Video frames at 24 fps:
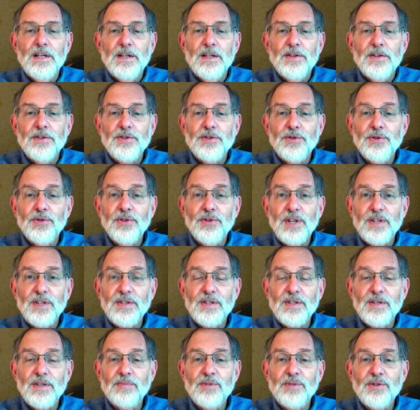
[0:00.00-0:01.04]
The truth that
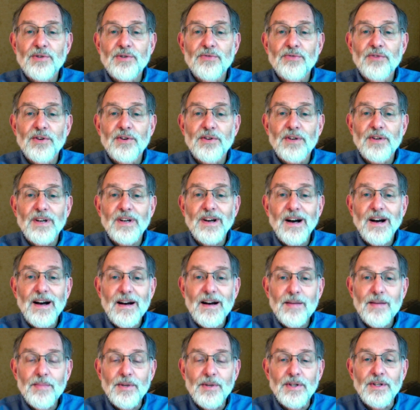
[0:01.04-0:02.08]
seems so very
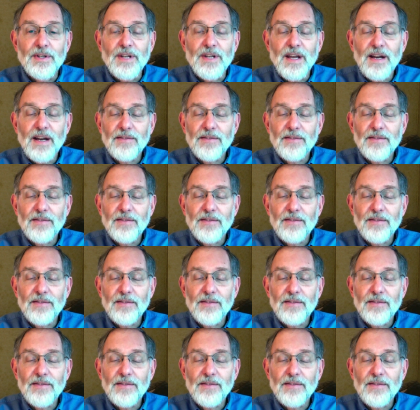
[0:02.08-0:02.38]
common